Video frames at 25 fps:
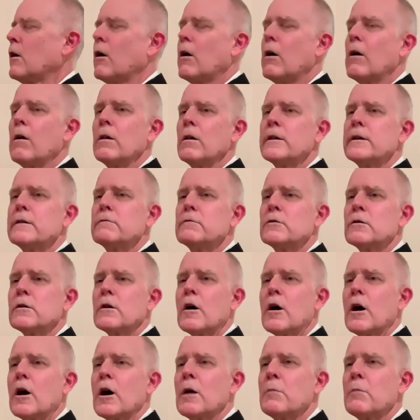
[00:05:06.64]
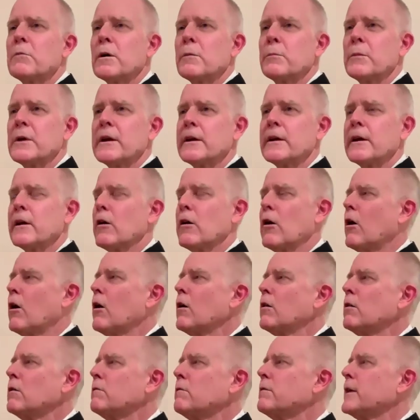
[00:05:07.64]
All evil karma, meaning
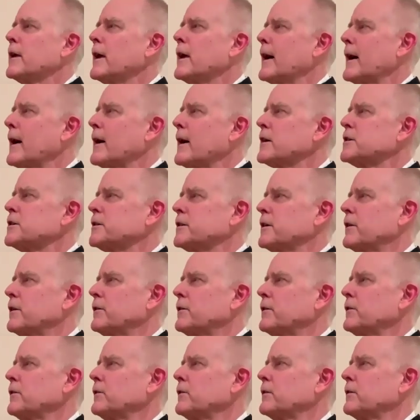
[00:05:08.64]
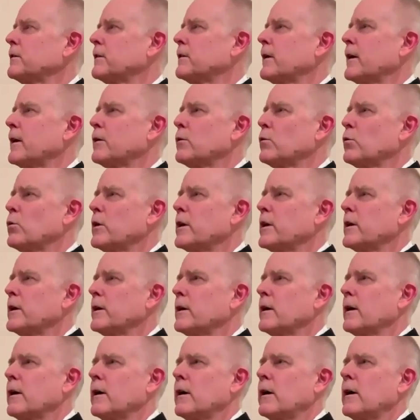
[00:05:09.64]
all of the actions that
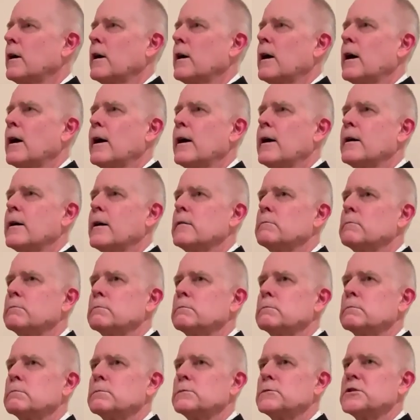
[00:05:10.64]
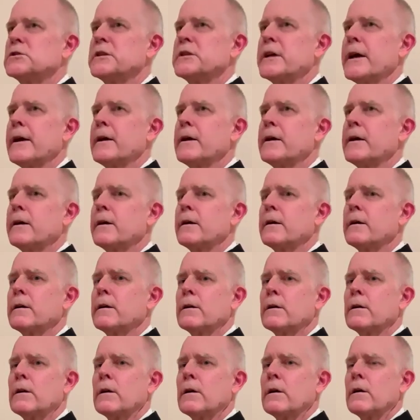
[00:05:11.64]
we take
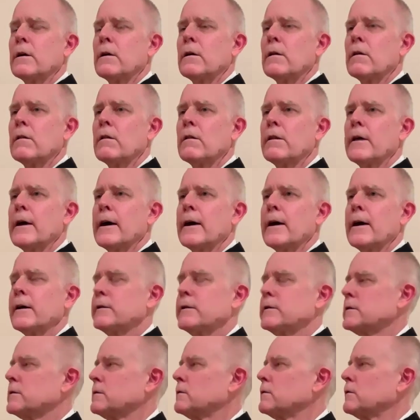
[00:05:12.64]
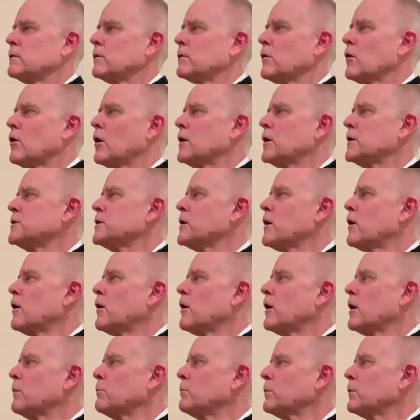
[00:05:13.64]
that cause
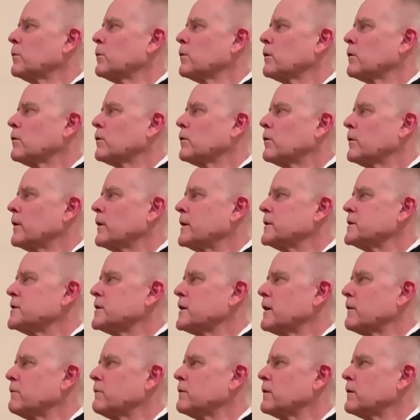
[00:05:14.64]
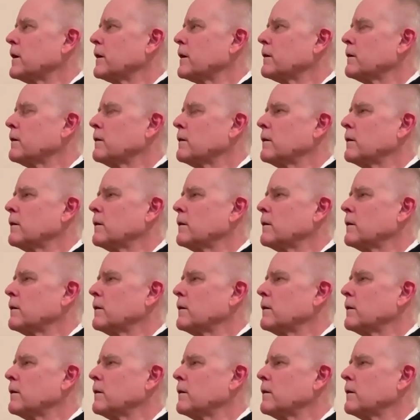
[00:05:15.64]
harm, create suffering.